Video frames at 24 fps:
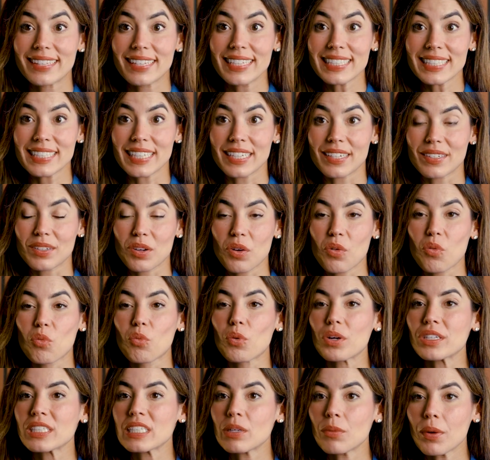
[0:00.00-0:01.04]
And listen,
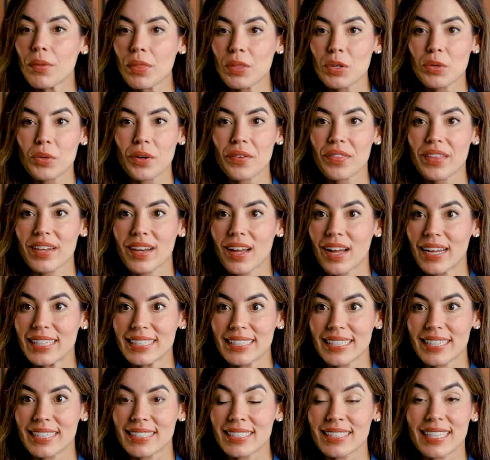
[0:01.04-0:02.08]
working with an
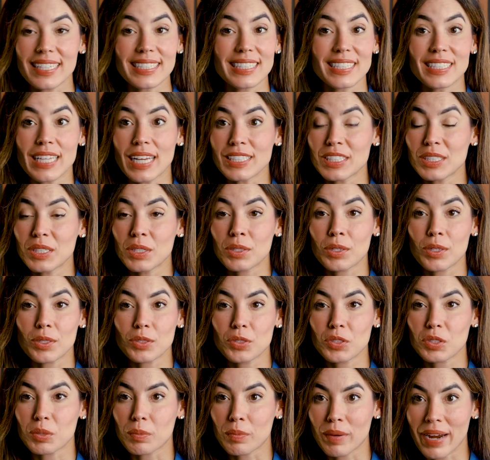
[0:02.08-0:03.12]
orthodontist doesn't
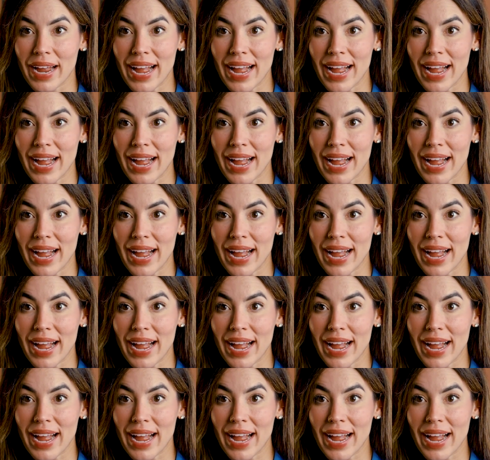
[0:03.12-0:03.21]
hurt your